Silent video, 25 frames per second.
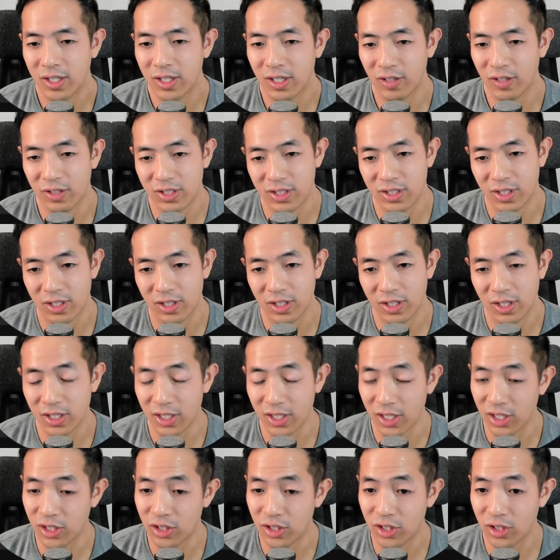Is it
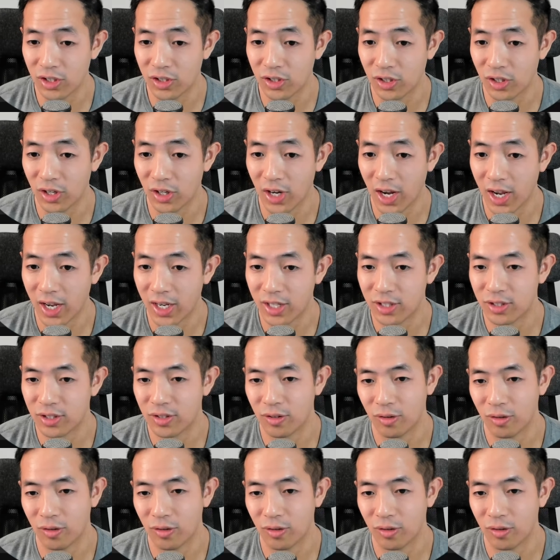an integer x,